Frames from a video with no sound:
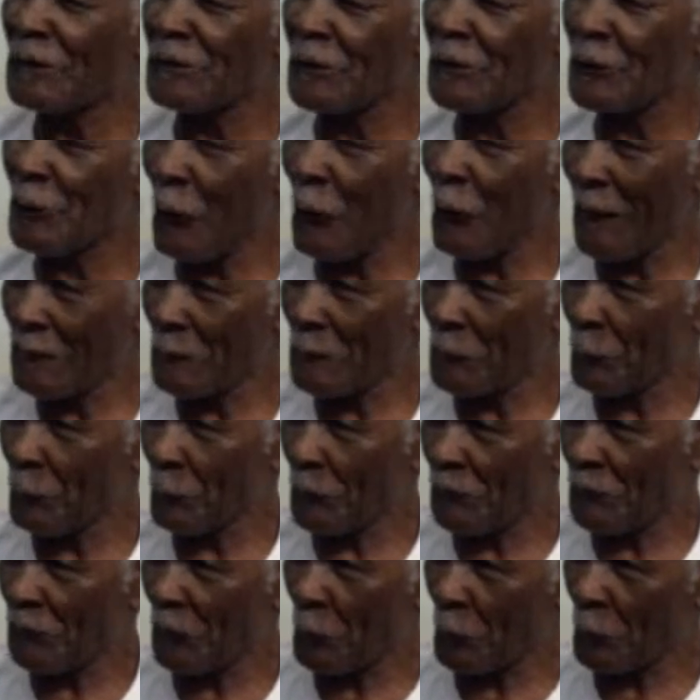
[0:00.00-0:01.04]
the write up what
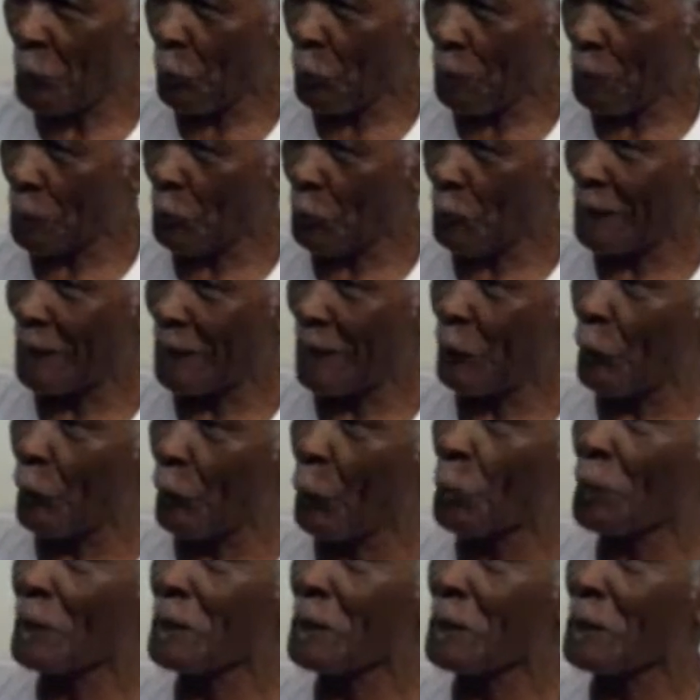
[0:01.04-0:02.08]
they wrote up when I
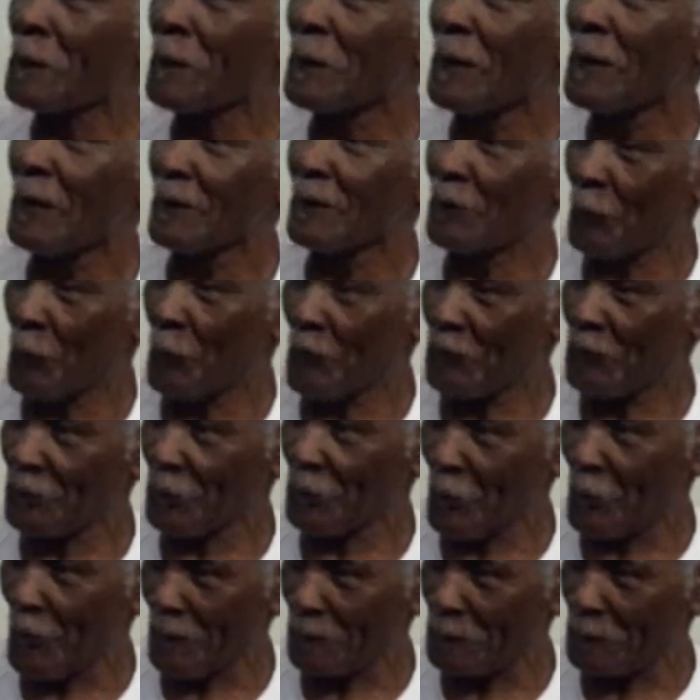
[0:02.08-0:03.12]
opened up the
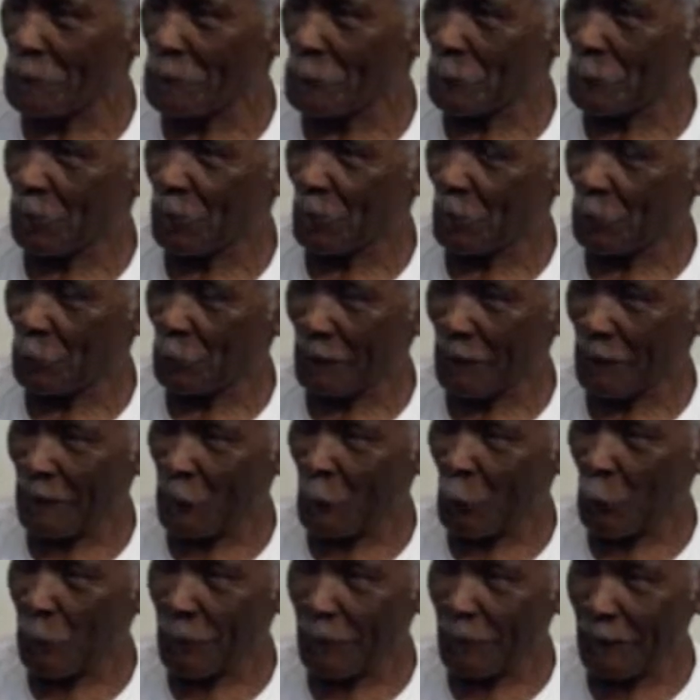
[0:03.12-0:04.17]
restaurant. Because when I
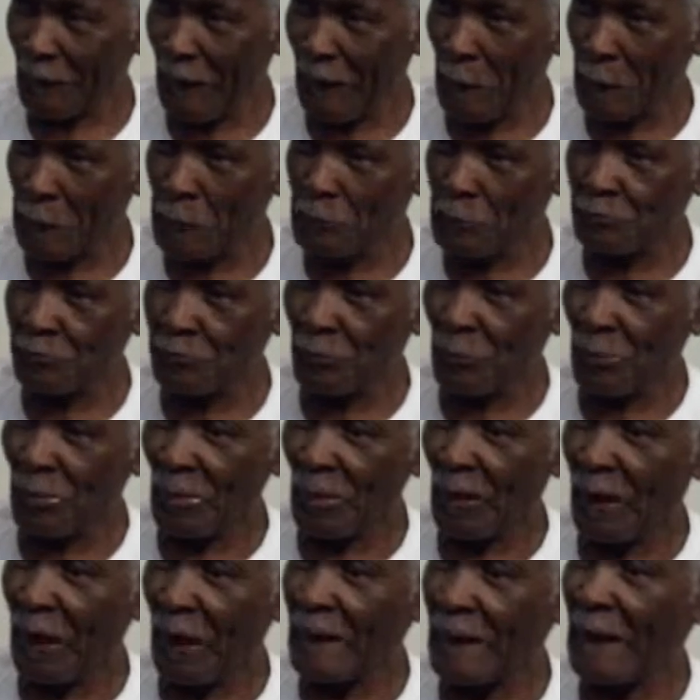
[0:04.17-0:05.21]
opened it up, yeah,
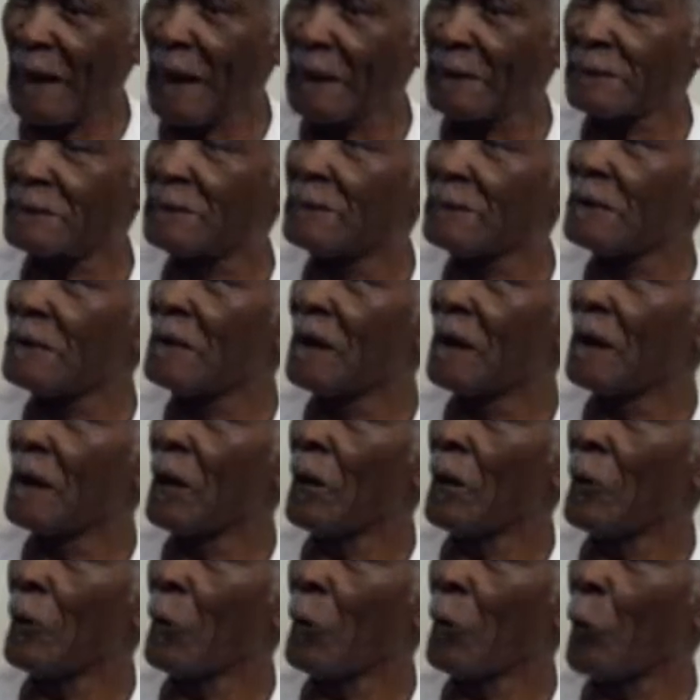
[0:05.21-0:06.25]
I had check it
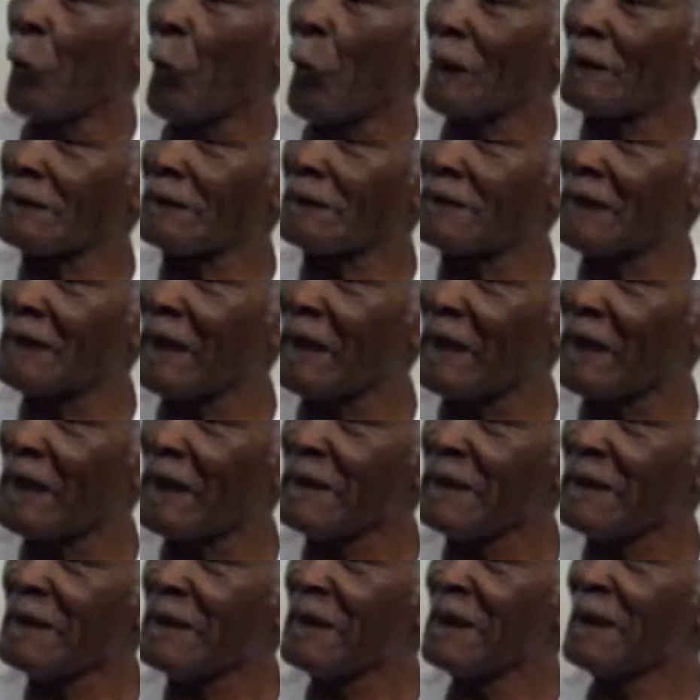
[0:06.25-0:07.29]
out one
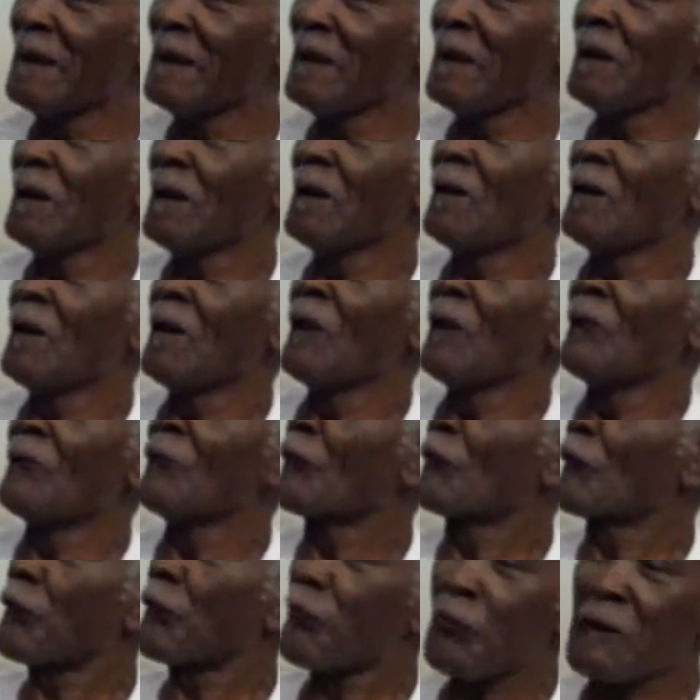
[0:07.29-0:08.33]
day
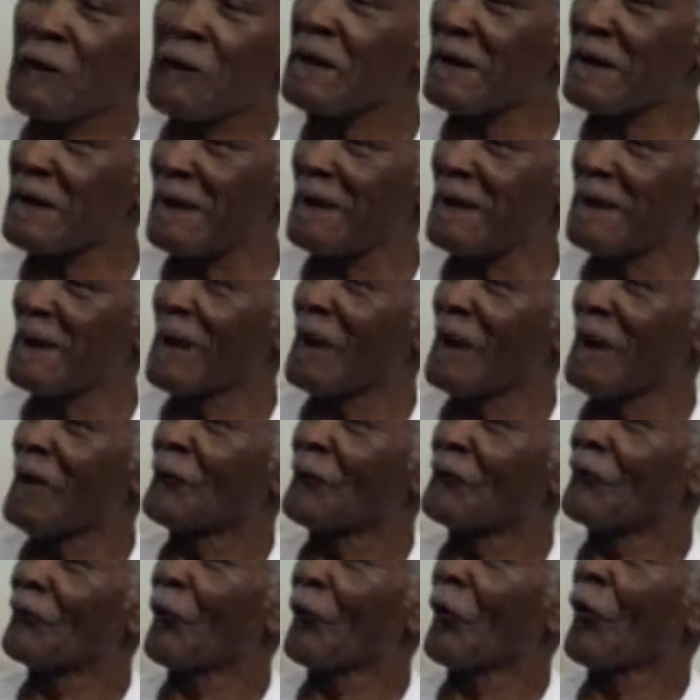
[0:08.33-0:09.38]
free
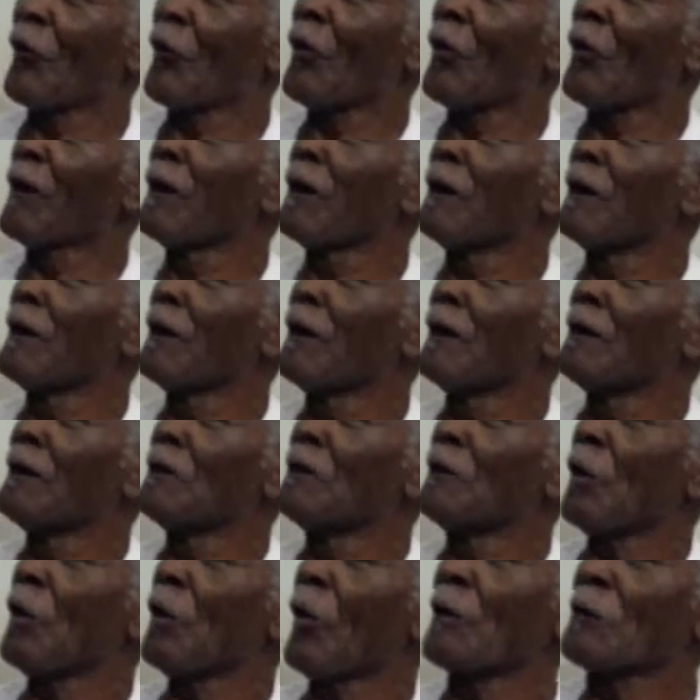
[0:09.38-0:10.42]
mm-hmm. for
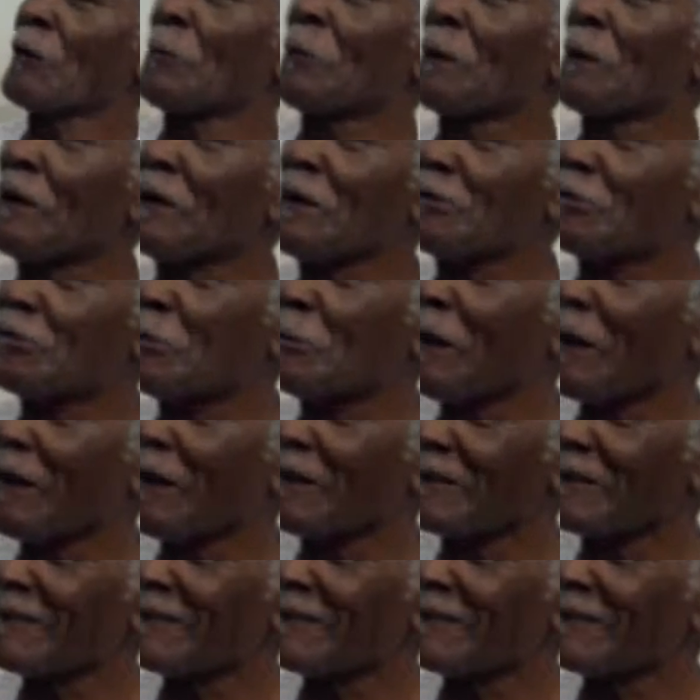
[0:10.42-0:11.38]
all policemen.